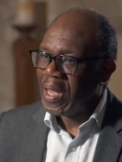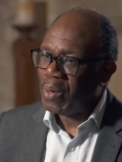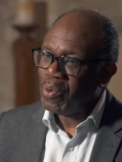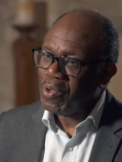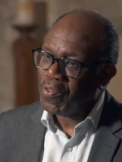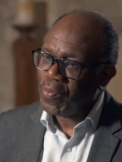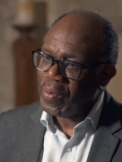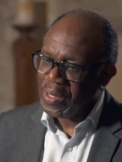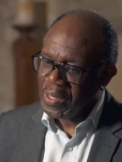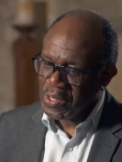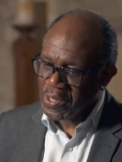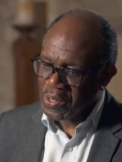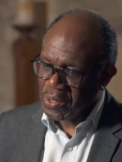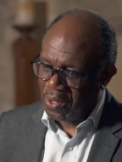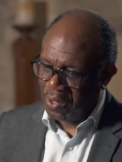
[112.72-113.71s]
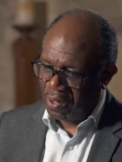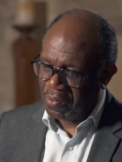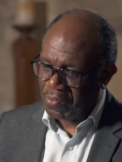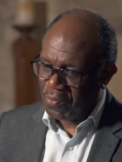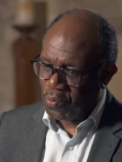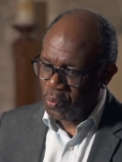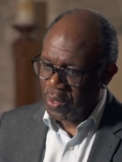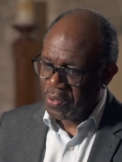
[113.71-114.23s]
And we finished
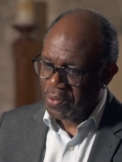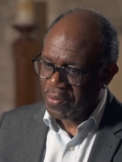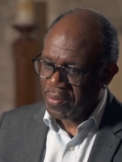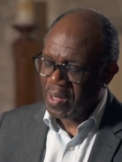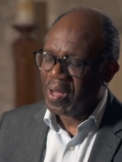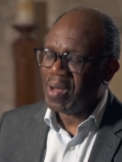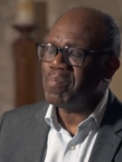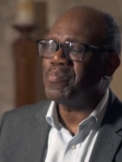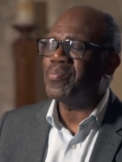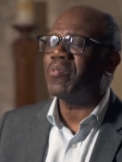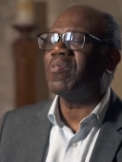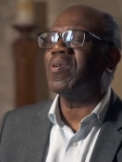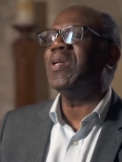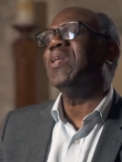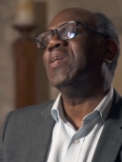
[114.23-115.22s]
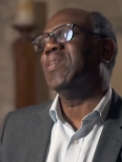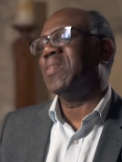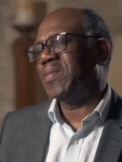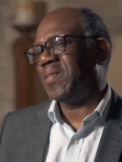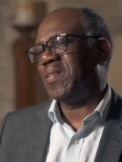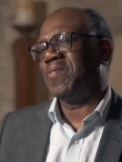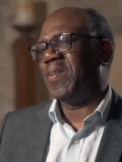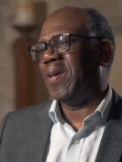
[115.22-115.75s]
off with a
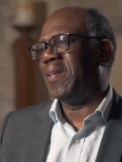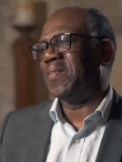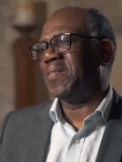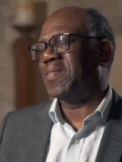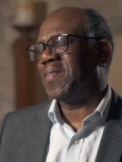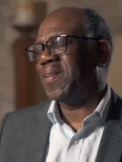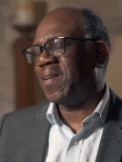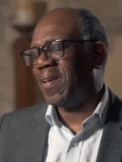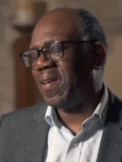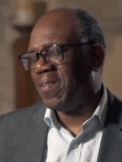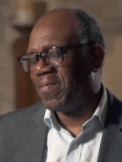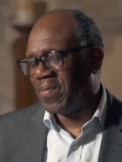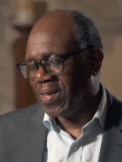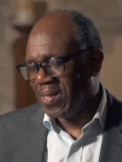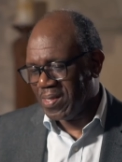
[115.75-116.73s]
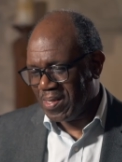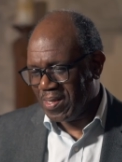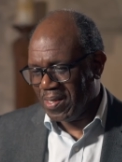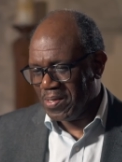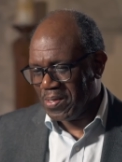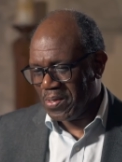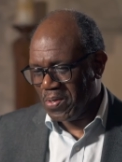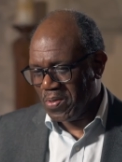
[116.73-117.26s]
brilliant event, if I
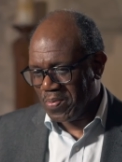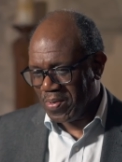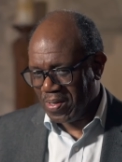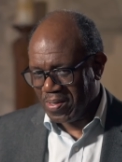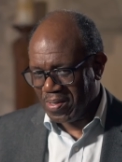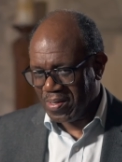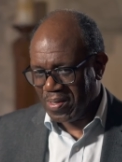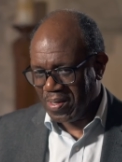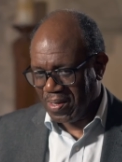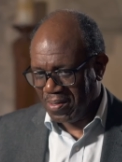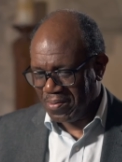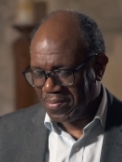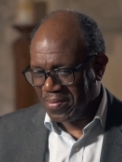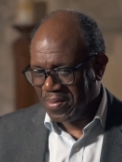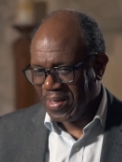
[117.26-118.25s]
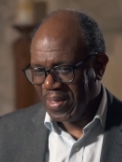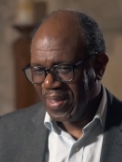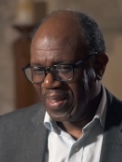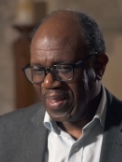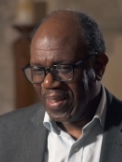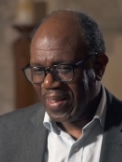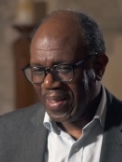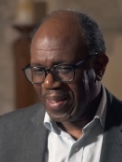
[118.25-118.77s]
say so myself.
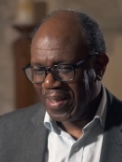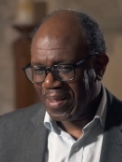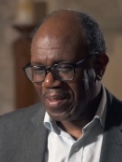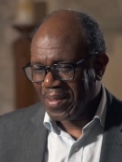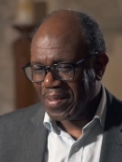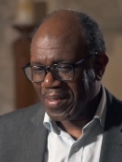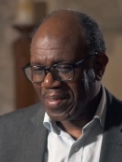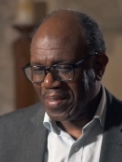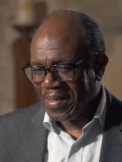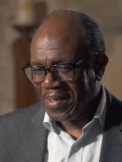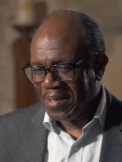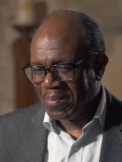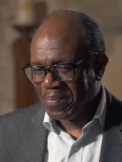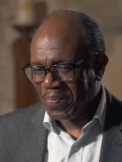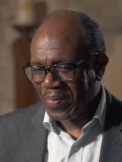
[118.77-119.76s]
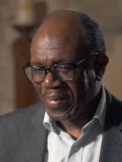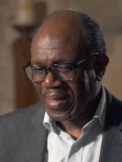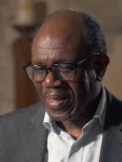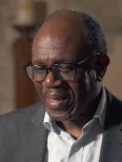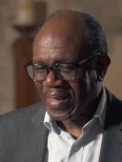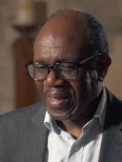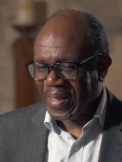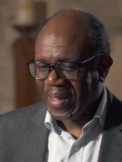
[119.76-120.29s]
Uh, um,
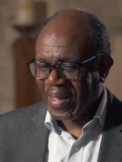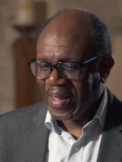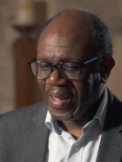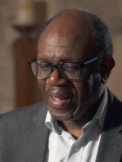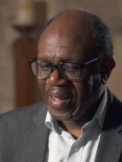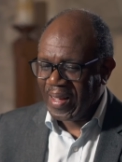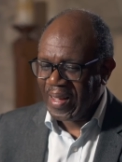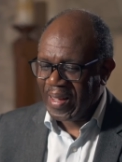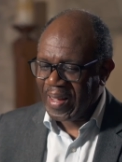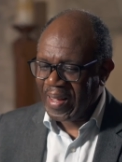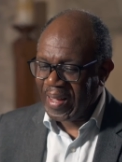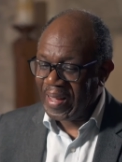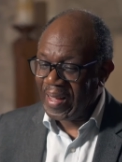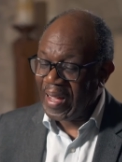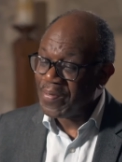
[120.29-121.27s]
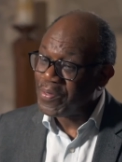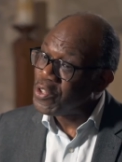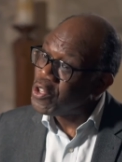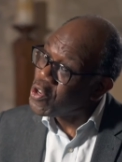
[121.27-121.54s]
uh, at the